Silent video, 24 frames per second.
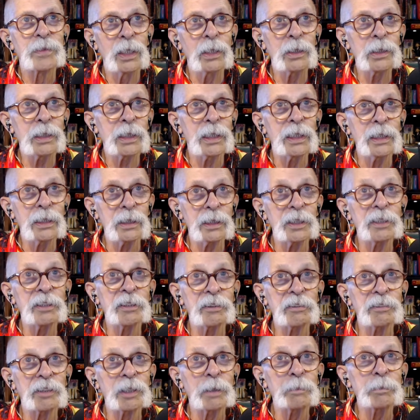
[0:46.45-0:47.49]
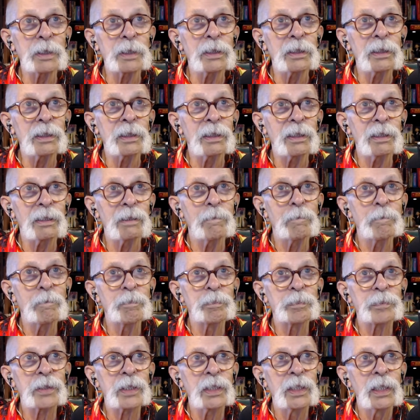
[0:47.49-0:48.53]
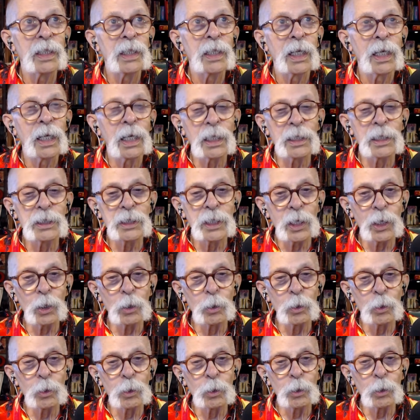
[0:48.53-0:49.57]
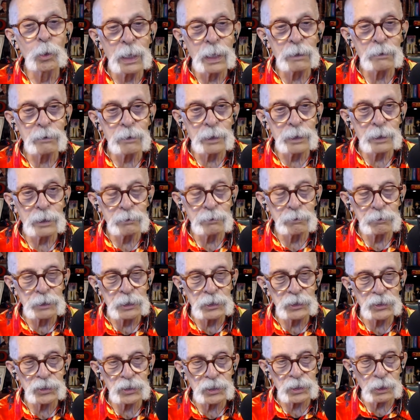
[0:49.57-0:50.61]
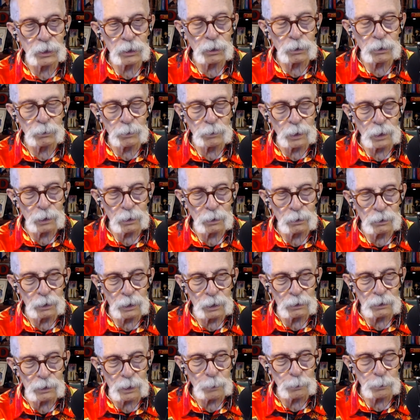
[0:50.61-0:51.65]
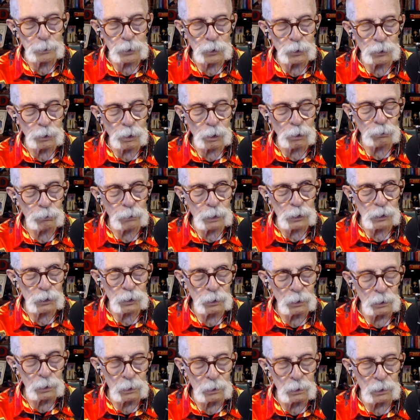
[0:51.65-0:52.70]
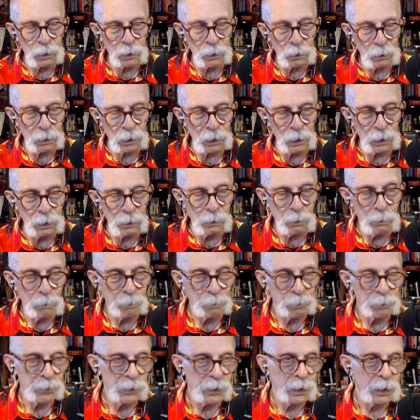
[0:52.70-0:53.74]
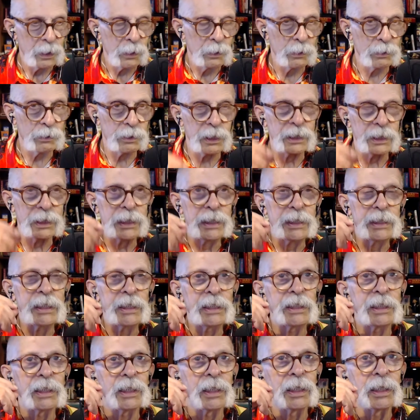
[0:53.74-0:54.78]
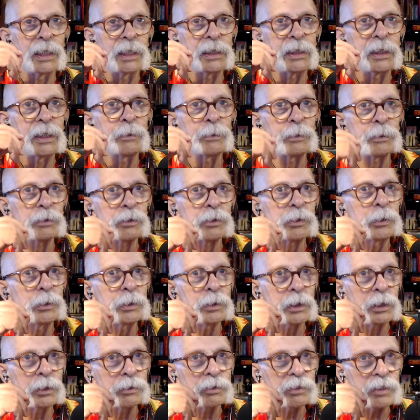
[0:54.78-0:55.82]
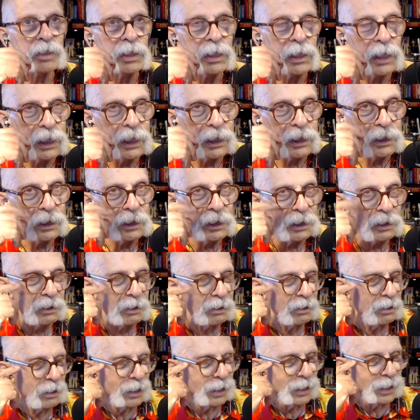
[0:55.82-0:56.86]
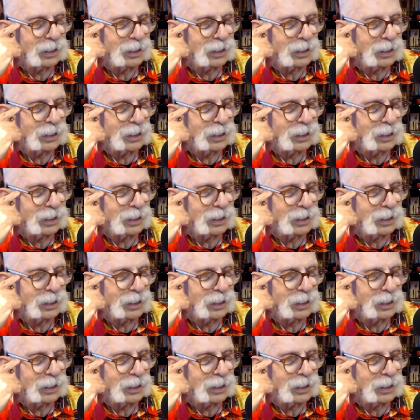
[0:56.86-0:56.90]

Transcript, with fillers: at least it's something. No, Myra reached her temperature threshold, okay? It was like 89. It was too close to 90.